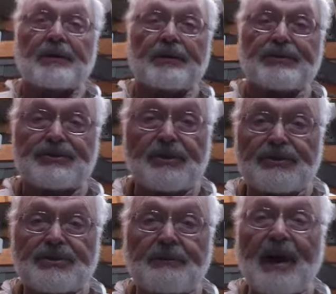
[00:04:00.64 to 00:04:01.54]

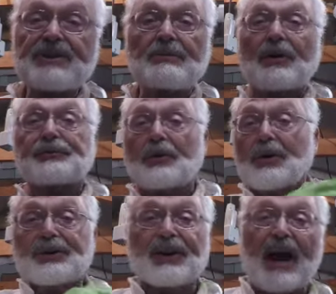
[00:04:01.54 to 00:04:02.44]
shoot, you might as well throw
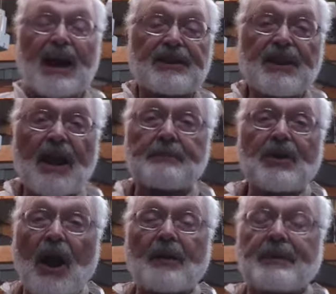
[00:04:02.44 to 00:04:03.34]
it in the goddamn
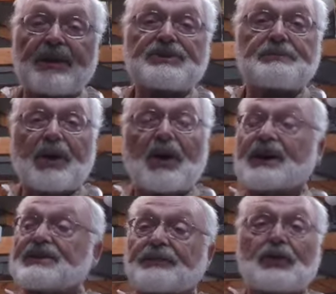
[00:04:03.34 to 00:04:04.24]
garbage,
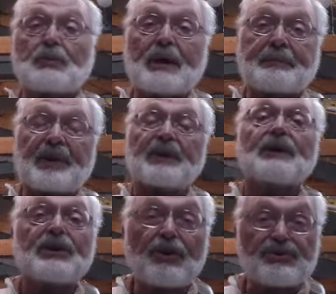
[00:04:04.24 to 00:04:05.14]
because if you rip it,
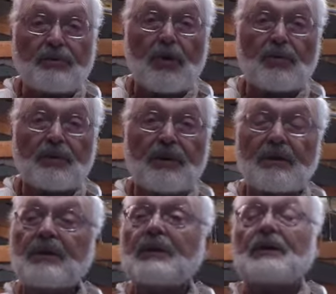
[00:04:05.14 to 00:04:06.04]
you're screwed.
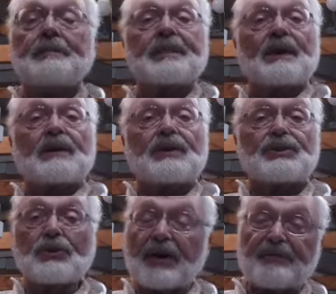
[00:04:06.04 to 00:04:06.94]

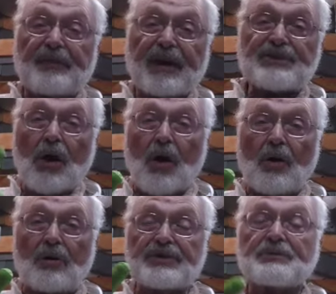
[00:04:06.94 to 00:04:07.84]
You can fix
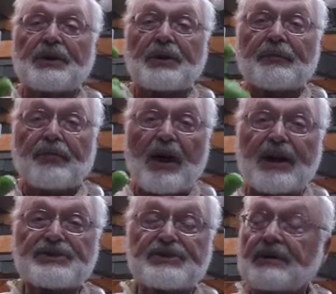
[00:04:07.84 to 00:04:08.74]
holes when they're
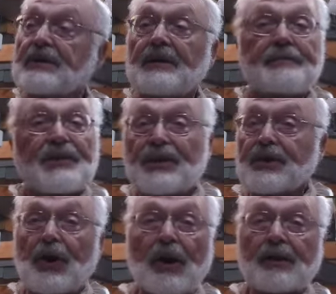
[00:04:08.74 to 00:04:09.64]
fresh.
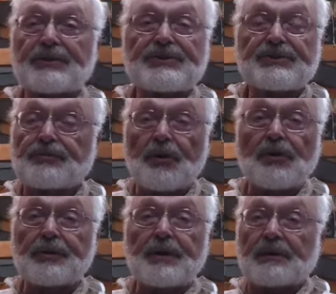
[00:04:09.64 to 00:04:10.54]
You're a
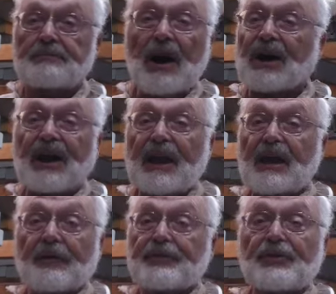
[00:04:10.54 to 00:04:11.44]
screwed monkey
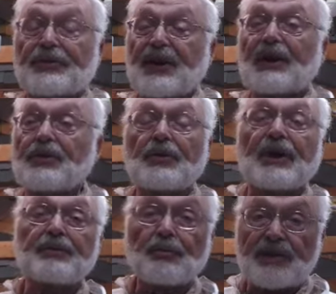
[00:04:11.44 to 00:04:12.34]
if you think you
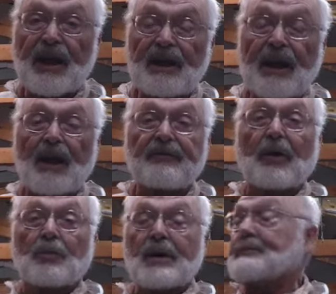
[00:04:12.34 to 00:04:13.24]
can take care of a
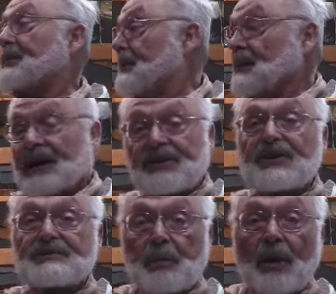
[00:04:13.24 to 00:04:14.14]
rip at
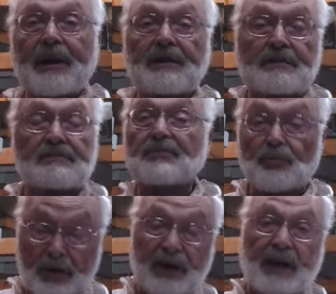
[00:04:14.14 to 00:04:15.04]
this point,
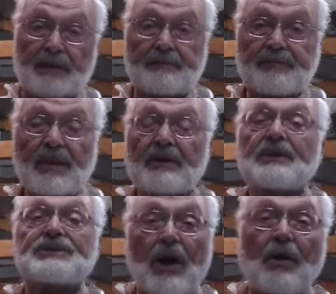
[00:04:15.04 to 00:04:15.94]
really.
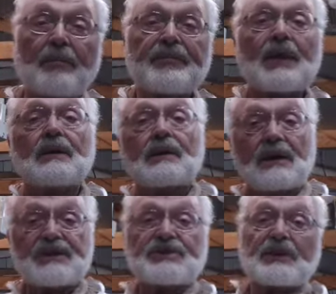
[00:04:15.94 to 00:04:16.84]
So,
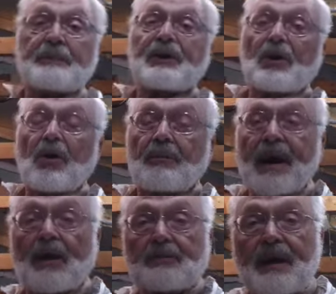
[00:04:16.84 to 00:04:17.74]
let me go
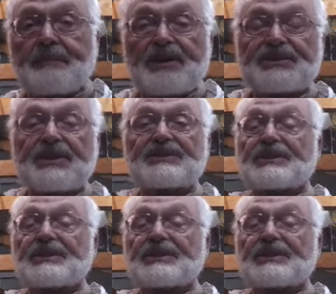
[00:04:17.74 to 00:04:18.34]
about my business,